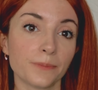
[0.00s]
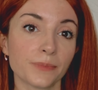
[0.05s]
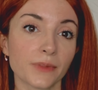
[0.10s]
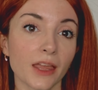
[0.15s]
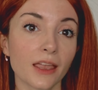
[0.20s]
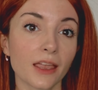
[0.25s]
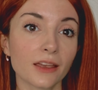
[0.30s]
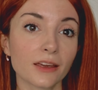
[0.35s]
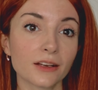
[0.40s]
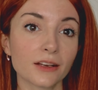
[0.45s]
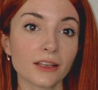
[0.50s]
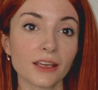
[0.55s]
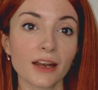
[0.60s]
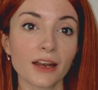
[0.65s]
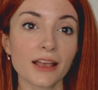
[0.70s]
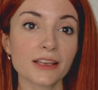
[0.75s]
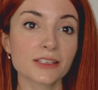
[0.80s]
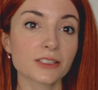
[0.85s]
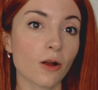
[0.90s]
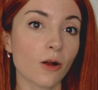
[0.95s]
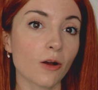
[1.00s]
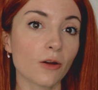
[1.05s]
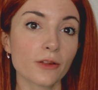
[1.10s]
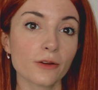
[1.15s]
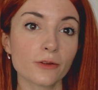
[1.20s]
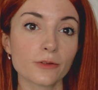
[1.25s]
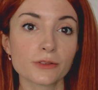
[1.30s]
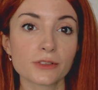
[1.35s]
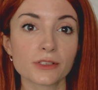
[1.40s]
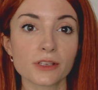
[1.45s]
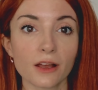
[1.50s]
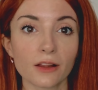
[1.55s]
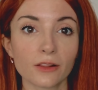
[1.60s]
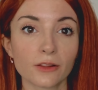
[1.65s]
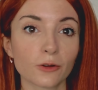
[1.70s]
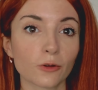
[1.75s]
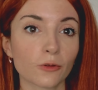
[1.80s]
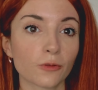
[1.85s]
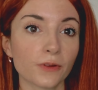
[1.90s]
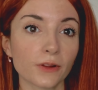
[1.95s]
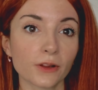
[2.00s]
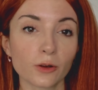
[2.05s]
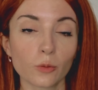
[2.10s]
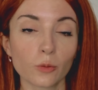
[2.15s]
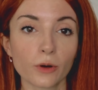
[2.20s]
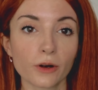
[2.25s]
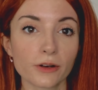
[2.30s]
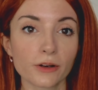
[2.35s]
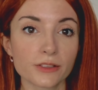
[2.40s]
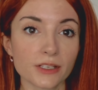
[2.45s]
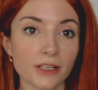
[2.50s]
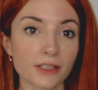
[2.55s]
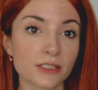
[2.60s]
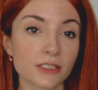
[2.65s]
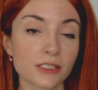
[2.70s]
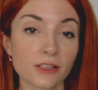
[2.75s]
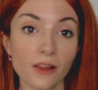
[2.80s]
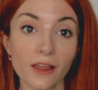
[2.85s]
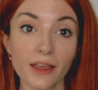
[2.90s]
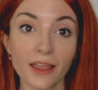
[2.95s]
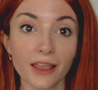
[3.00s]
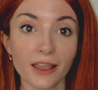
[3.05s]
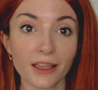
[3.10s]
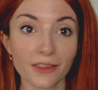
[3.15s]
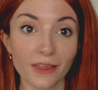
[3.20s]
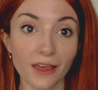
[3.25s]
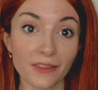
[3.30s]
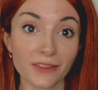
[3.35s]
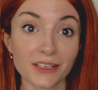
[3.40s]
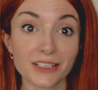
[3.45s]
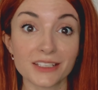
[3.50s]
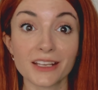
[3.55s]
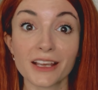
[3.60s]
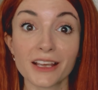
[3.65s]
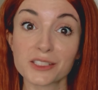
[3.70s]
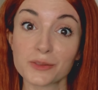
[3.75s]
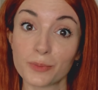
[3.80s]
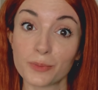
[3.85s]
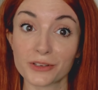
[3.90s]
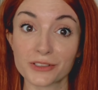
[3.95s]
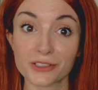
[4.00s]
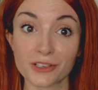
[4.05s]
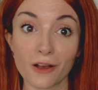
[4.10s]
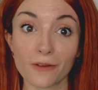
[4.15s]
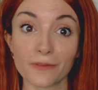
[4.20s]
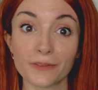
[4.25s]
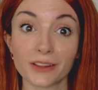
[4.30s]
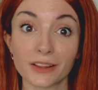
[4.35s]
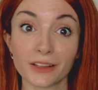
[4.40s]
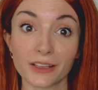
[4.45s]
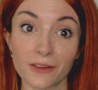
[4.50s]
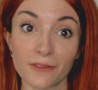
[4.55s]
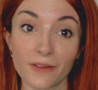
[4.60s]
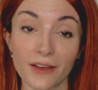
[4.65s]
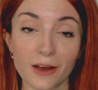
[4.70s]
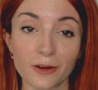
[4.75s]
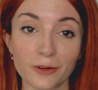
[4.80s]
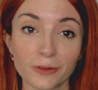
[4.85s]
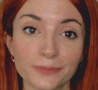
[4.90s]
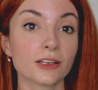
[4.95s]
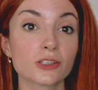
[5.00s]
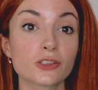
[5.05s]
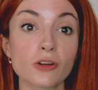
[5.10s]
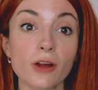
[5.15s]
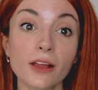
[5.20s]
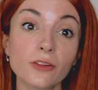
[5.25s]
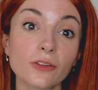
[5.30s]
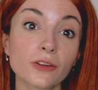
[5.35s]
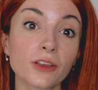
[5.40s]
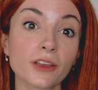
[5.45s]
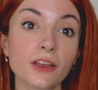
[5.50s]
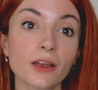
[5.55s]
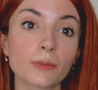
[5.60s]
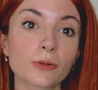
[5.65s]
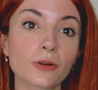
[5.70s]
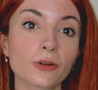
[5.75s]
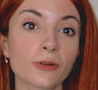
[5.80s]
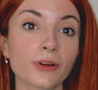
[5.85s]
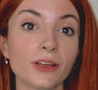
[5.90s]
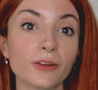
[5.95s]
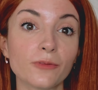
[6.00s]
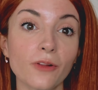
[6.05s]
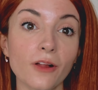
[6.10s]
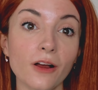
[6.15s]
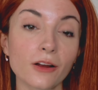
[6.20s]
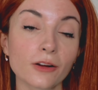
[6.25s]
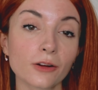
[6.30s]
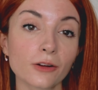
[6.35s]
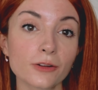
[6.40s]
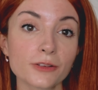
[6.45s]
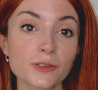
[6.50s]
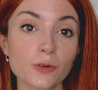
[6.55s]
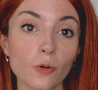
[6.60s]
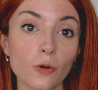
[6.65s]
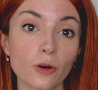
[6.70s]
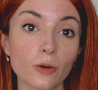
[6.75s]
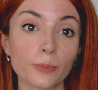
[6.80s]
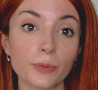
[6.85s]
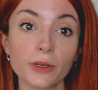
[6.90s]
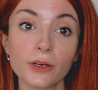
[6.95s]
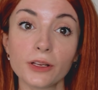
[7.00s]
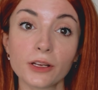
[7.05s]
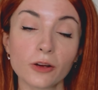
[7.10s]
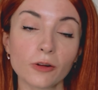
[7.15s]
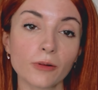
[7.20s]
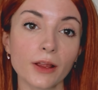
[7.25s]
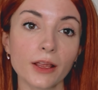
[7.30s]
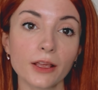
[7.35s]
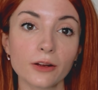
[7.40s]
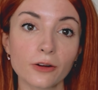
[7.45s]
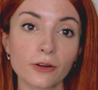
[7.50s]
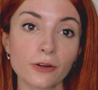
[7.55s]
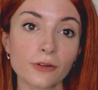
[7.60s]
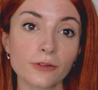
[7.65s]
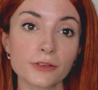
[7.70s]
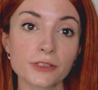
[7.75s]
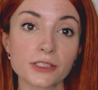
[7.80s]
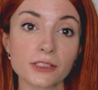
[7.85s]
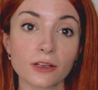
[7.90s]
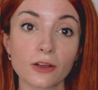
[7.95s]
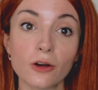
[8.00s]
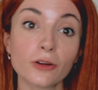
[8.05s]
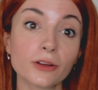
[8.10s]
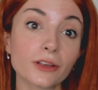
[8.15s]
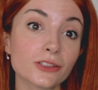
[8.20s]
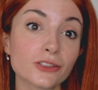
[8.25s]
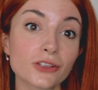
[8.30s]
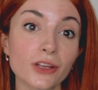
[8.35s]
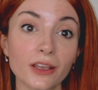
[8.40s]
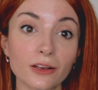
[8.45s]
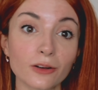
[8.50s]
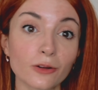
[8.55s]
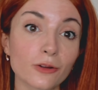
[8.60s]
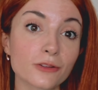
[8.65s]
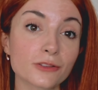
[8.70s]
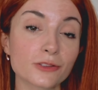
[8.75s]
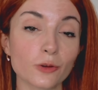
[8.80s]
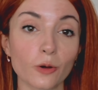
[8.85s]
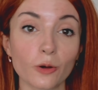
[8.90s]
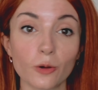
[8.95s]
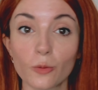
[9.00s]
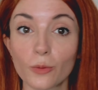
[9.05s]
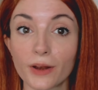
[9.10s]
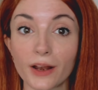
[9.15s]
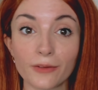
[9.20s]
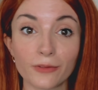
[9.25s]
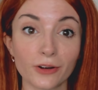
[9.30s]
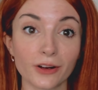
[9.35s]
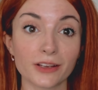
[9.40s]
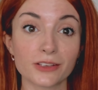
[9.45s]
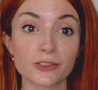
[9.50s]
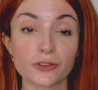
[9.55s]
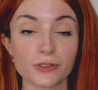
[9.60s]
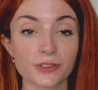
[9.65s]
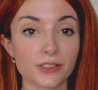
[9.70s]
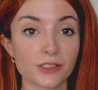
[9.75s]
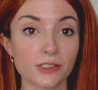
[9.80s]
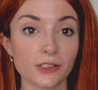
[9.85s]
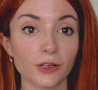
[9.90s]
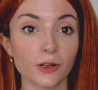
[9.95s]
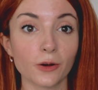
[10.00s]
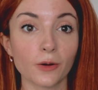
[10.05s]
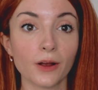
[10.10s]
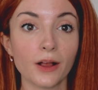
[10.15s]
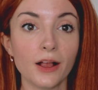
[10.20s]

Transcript: And it has all those little filler words and slang that the textbooks often leave out. Try looking up Korean vloggers or beauty creators, cooking channels, or whatever interests you.